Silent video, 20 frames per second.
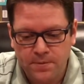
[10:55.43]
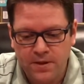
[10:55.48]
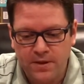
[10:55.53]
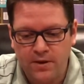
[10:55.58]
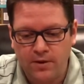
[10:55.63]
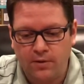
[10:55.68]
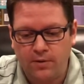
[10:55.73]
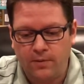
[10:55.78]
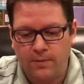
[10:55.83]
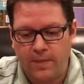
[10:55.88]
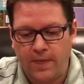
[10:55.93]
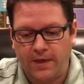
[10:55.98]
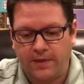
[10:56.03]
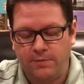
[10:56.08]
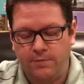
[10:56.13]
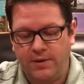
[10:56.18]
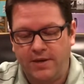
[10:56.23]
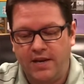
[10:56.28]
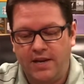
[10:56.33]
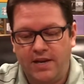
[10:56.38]
At
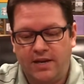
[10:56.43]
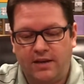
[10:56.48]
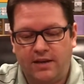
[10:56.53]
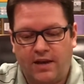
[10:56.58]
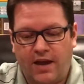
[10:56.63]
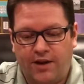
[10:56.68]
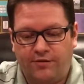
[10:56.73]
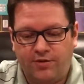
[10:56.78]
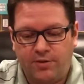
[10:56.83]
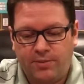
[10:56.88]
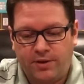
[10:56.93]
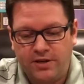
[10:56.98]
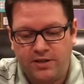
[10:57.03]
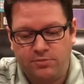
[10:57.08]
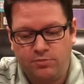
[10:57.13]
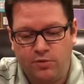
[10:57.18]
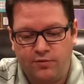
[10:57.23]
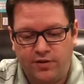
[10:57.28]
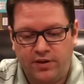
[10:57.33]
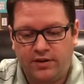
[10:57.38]
the beginning,
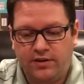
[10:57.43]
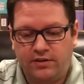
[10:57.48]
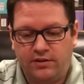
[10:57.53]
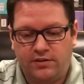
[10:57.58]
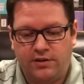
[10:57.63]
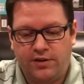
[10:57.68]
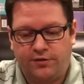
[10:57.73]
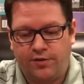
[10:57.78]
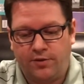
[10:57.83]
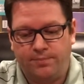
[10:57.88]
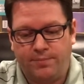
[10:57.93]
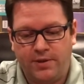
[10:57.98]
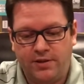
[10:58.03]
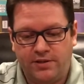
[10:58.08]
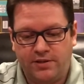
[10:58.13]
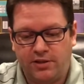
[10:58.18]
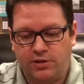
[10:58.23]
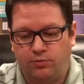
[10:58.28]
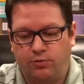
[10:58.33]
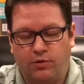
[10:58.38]
everybody's moving different pieces